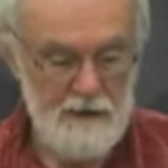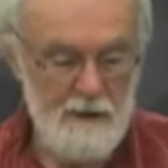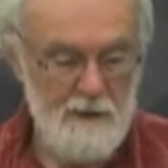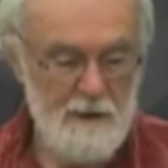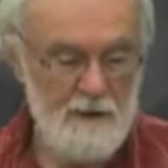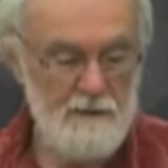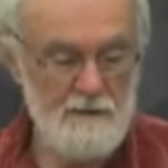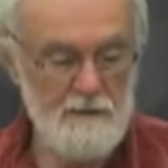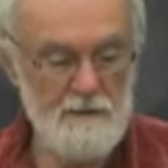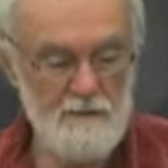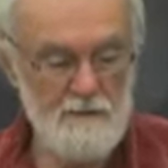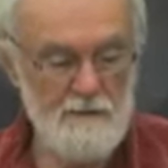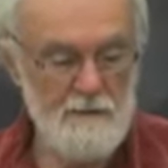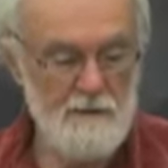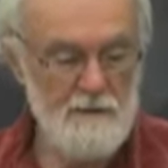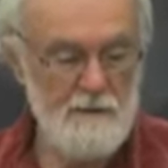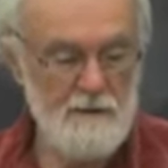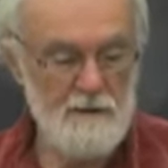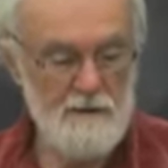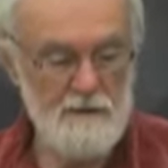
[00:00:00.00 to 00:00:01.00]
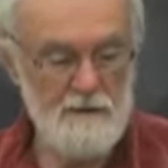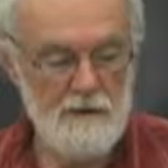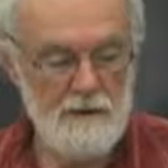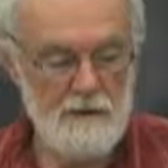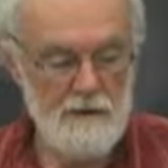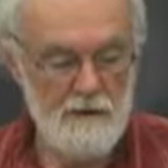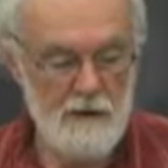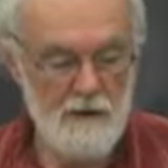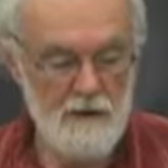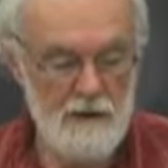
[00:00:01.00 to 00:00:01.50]
I mean,
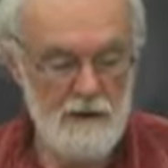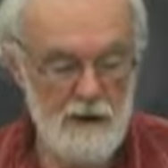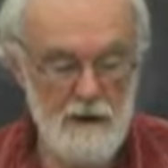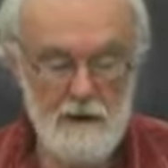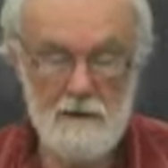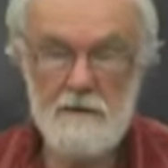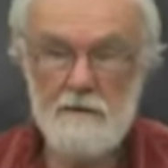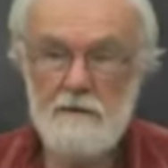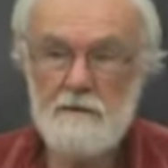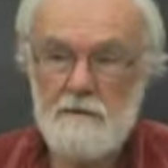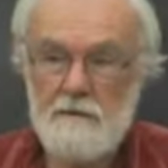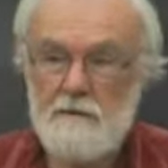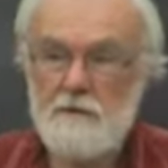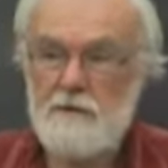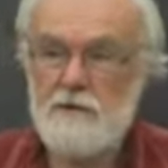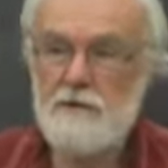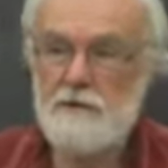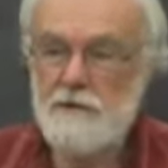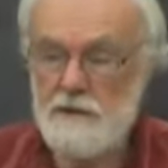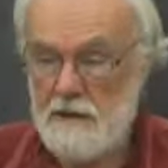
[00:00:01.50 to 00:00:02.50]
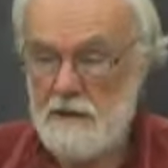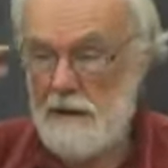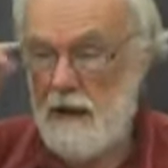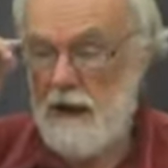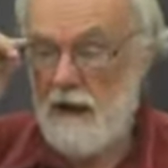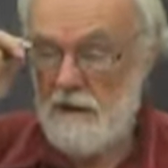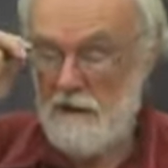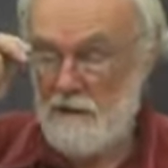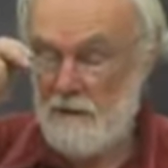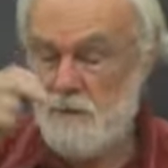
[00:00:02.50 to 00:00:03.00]
okay, the Suez
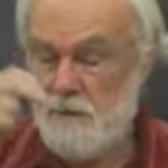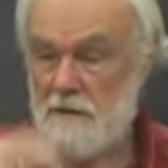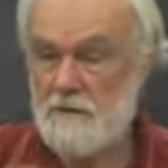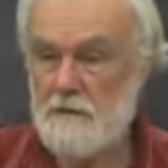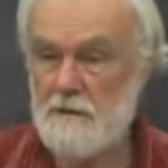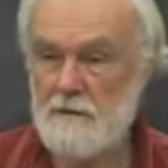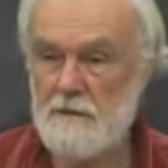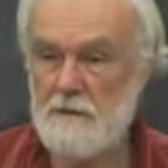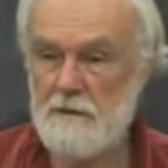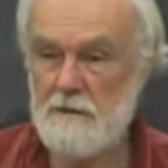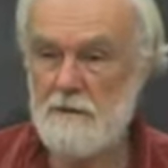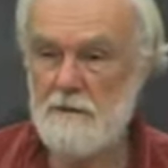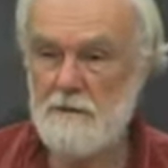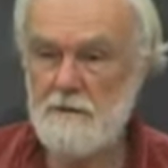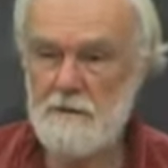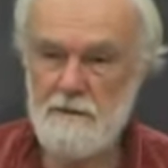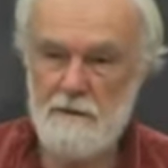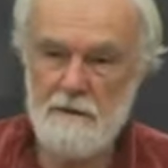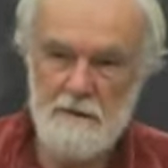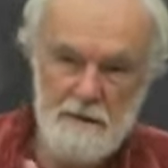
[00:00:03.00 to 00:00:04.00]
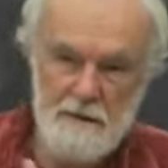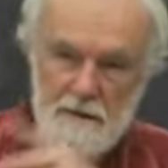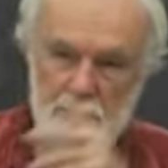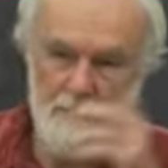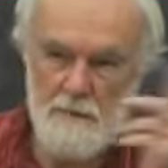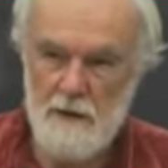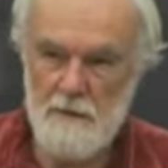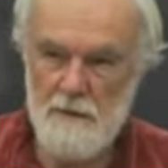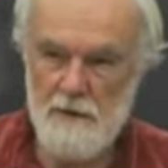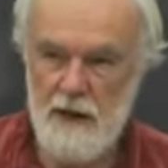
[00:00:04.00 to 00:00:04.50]
Canal opens. And you
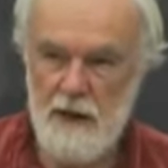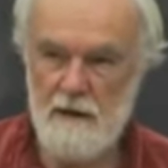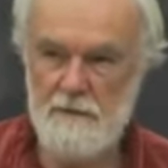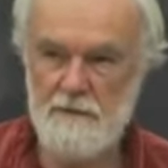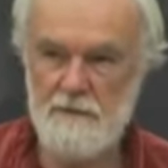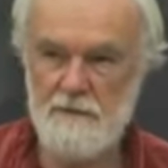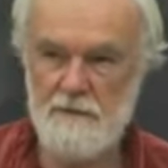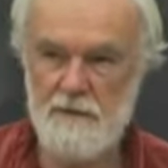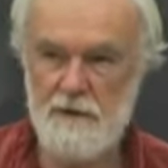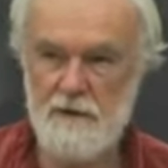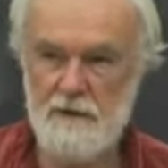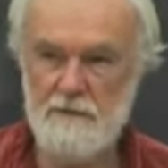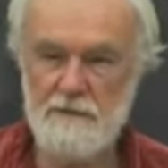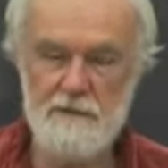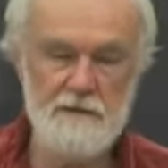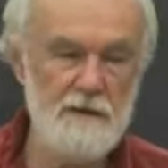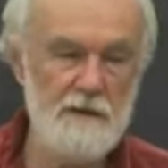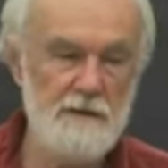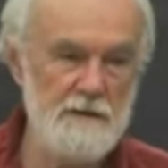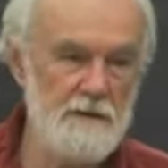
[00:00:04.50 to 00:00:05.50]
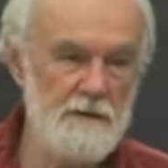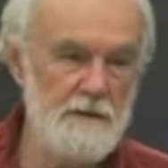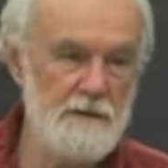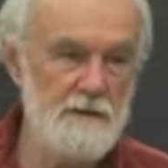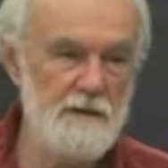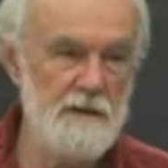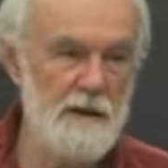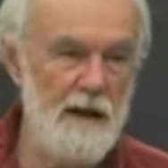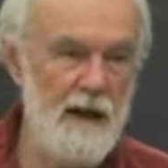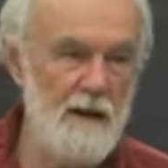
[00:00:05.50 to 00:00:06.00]
remember that from volume three. The
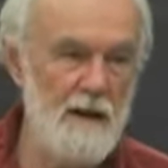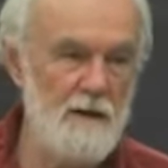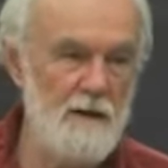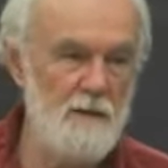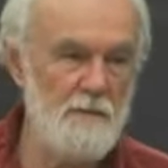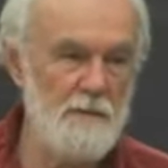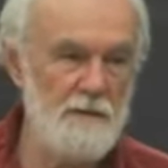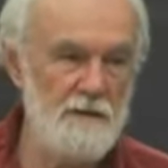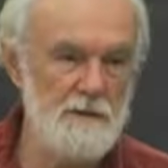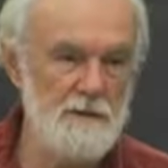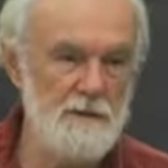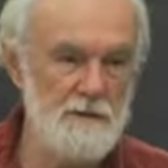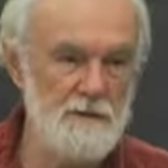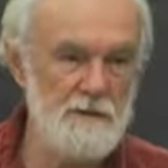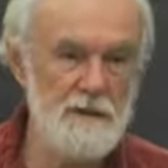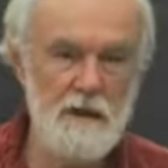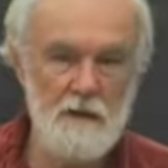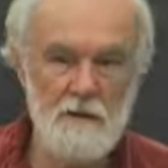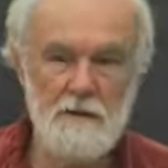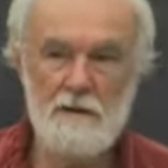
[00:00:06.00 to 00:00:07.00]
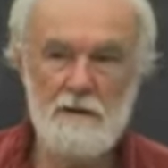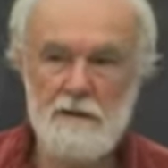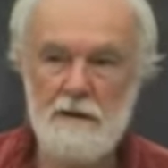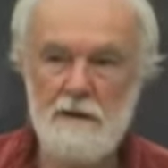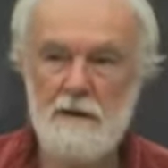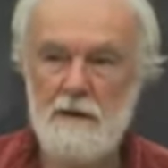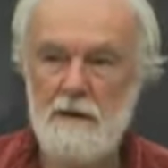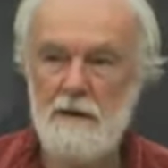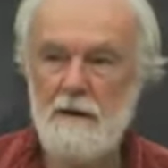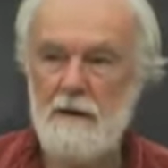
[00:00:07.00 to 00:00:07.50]
Suez Canal opens, and so,
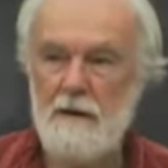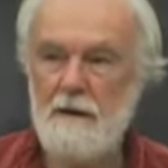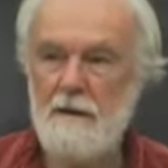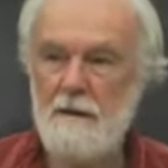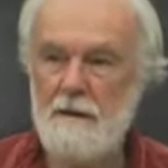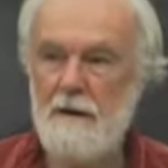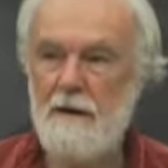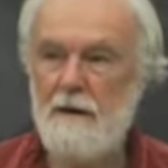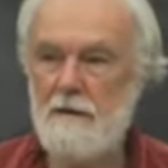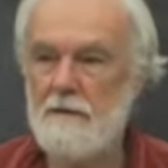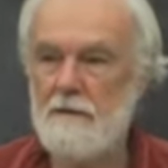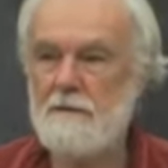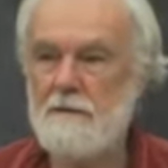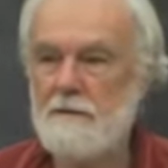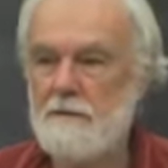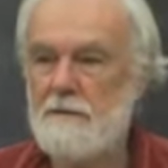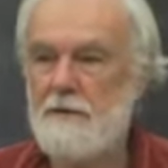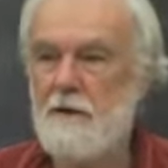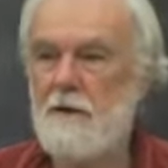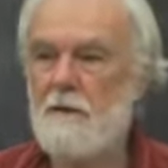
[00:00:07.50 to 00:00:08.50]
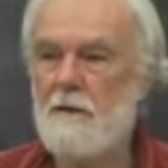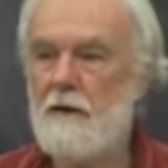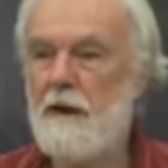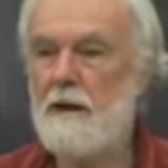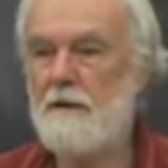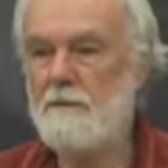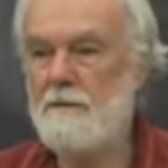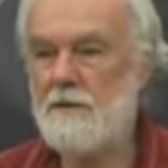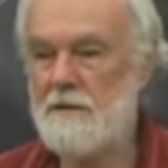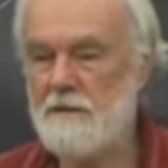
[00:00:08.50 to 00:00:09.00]
you know, the whole
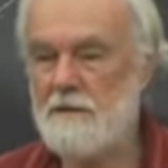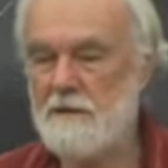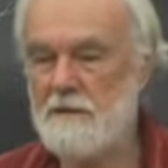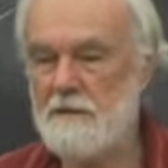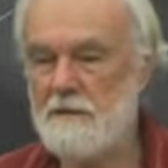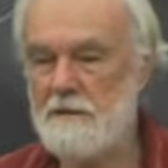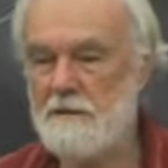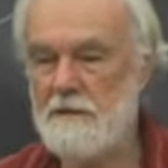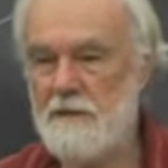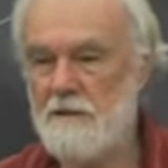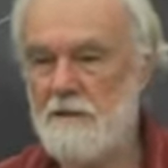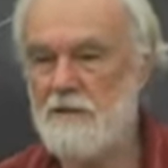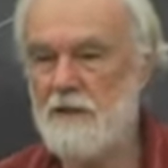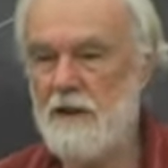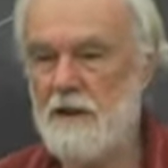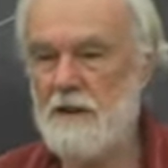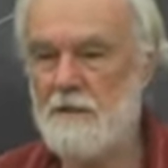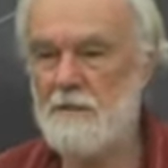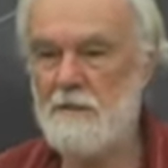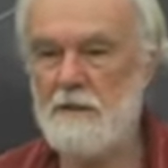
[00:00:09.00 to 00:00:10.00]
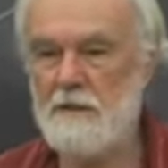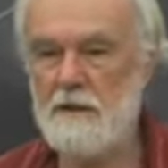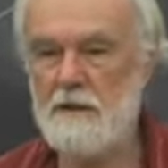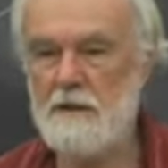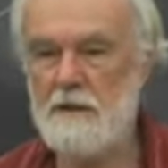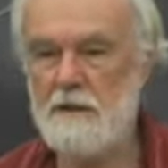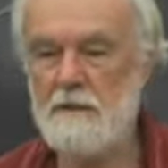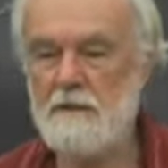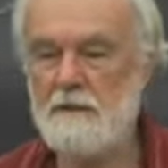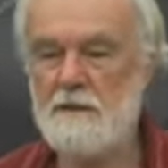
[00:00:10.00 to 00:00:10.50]
kind of business of, of trading with
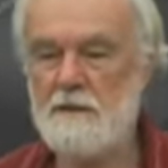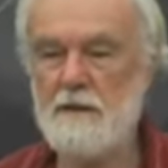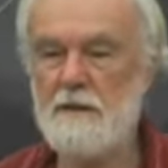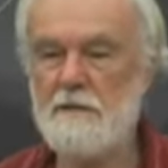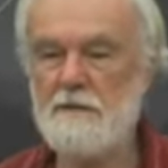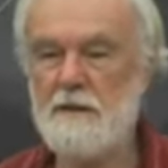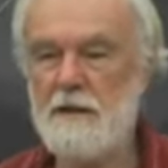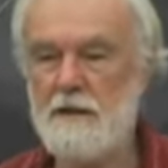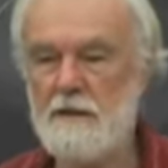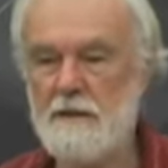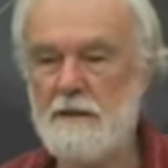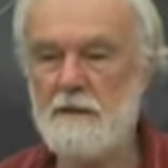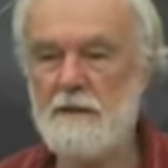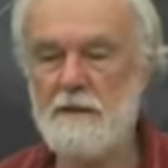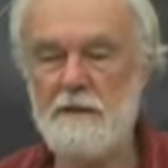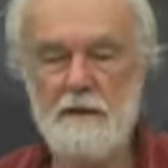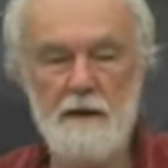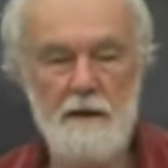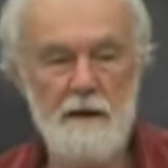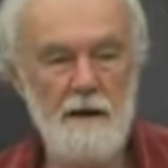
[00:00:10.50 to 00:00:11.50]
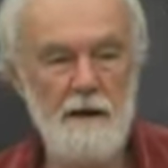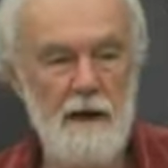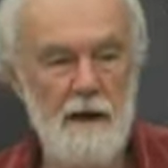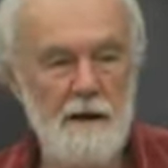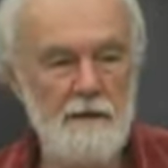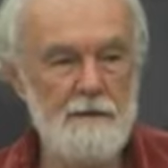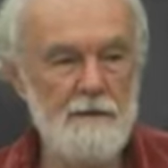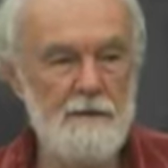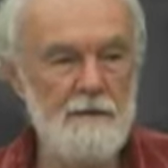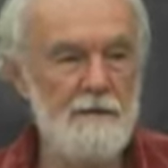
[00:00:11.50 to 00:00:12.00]
India, instead of taking, uh,
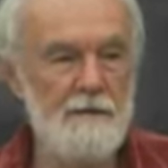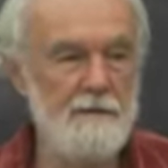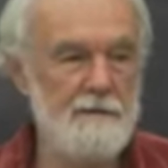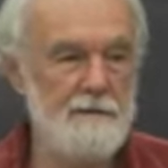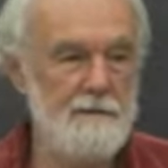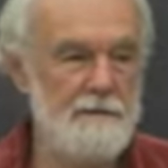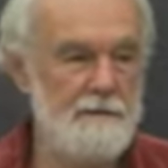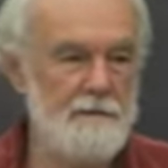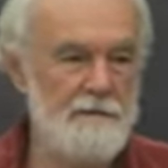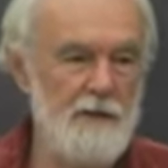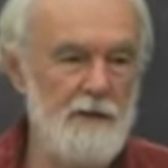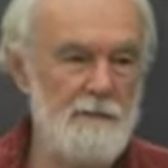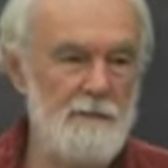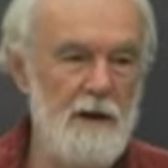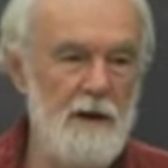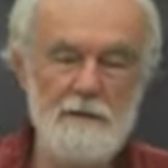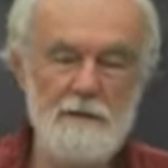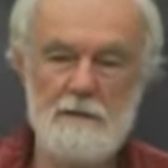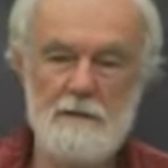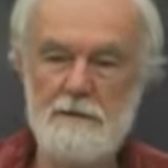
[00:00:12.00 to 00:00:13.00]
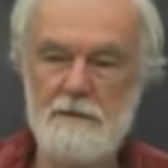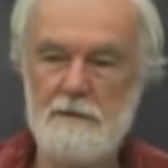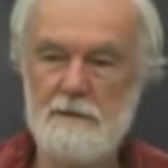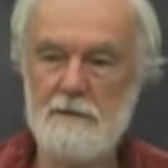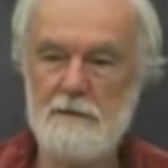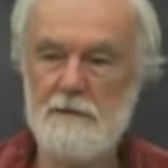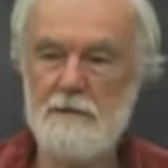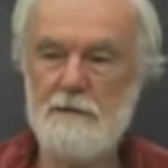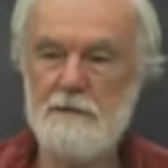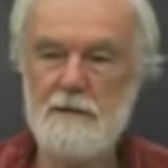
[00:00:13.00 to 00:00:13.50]
I don't know, three months,
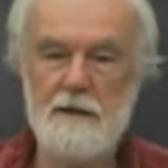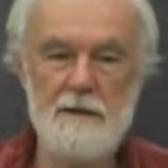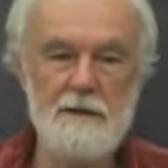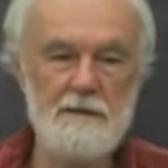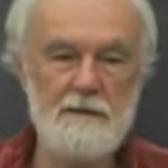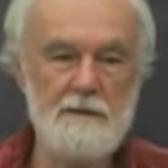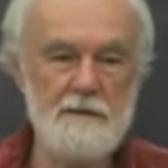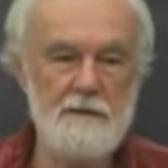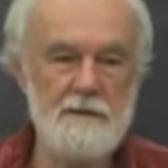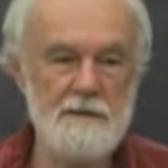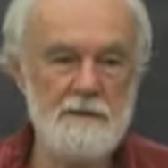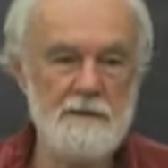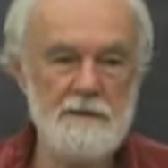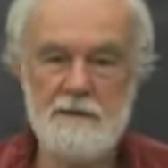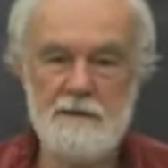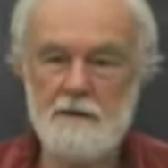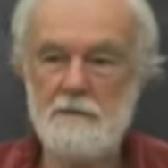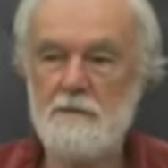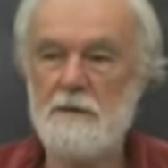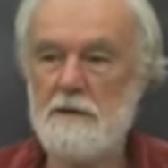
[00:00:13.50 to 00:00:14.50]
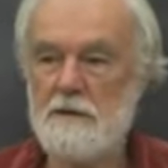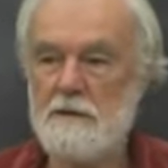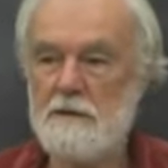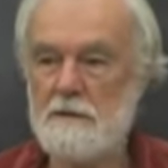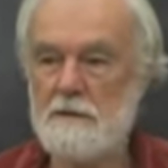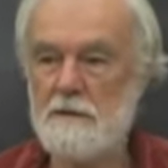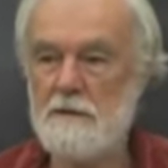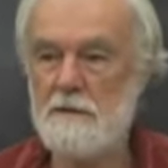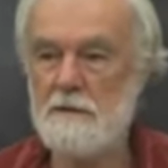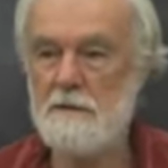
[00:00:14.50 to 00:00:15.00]
uh, takes uh, six
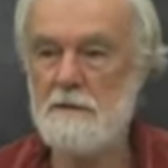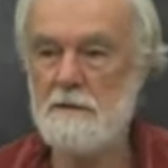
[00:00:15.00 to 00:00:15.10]
weeks.